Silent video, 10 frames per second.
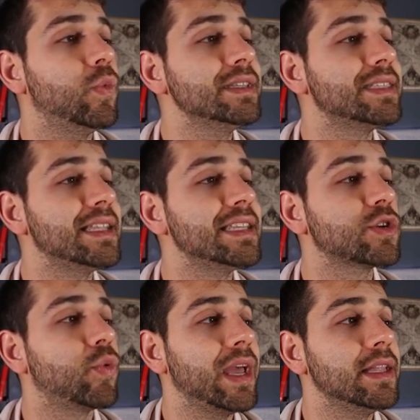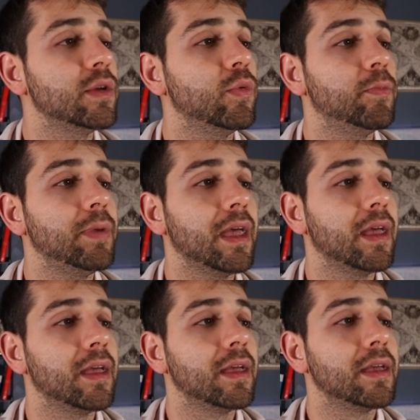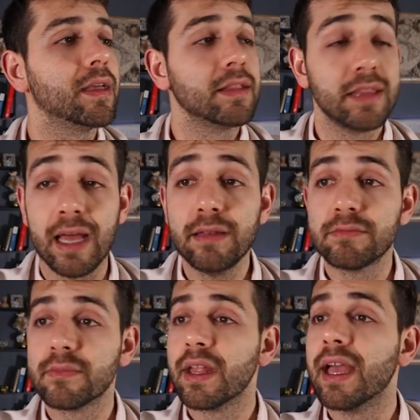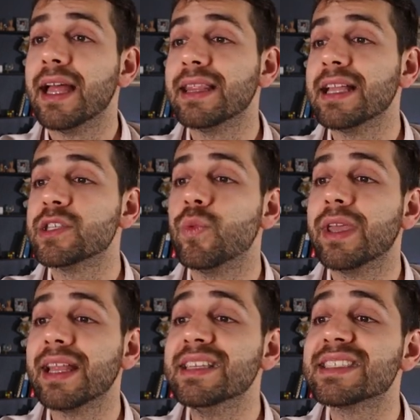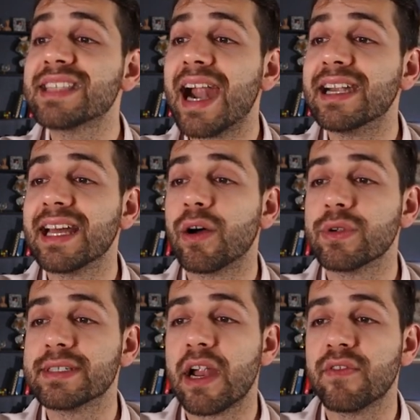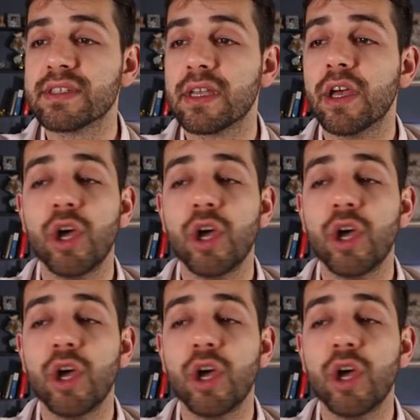Once that is created, it will be done, and that we can start our service.